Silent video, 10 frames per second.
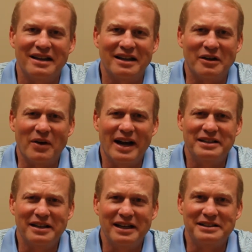
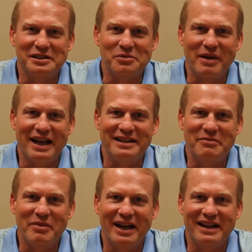Congratulations, man, you
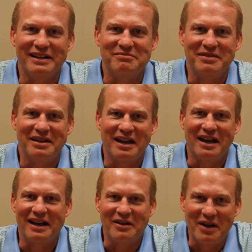made it.
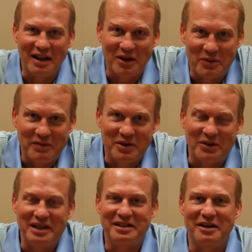I don't know how long we've known
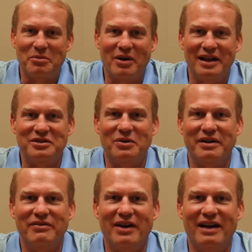each other, probably
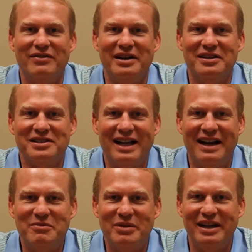25 years
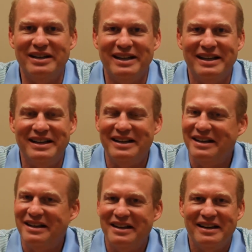now, but
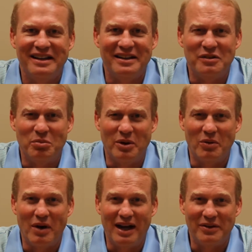it's been a
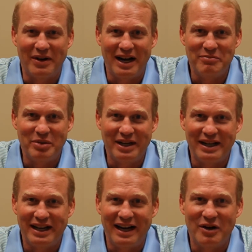wild ride, buddy,
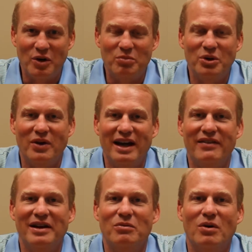and I hope you have
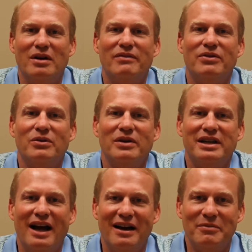a wonderful
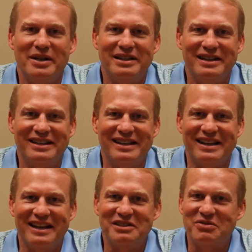retirement. And
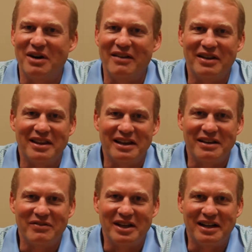thanks for everything
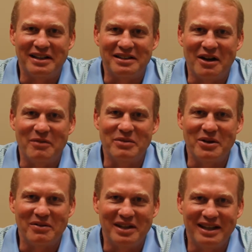you've done and taught me
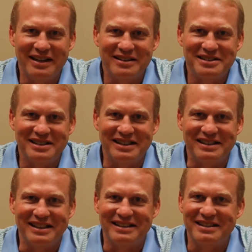over the years.
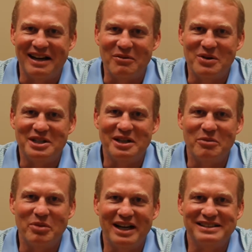And I wish you the
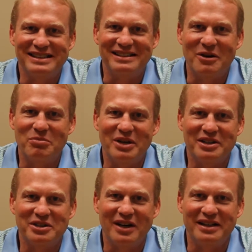best, and don't be a
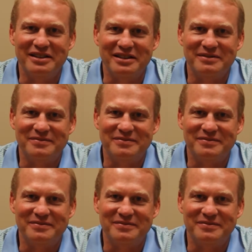stranger.